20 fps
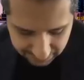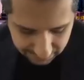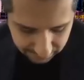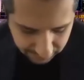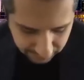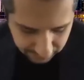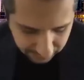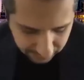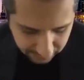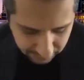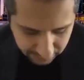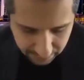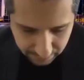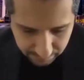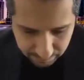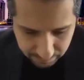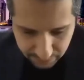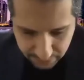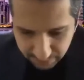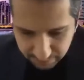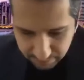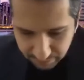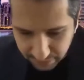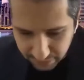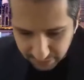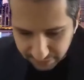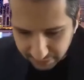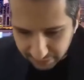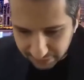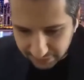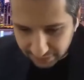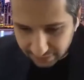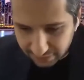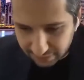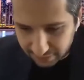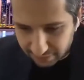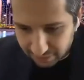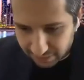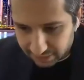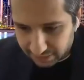is a very
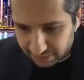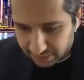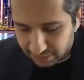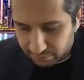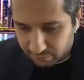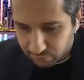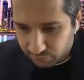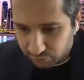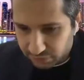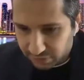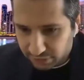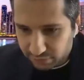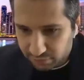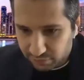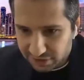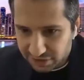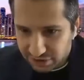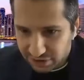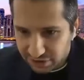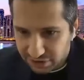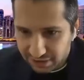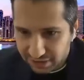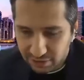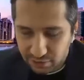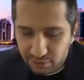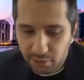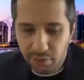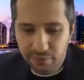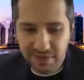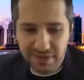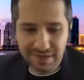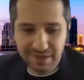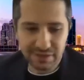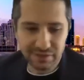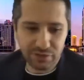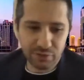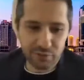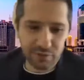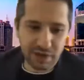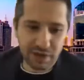critical and important question, and obviously
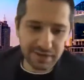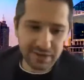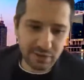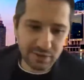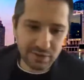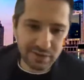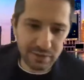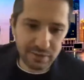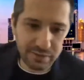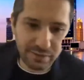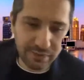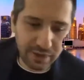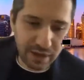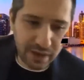it requires lots of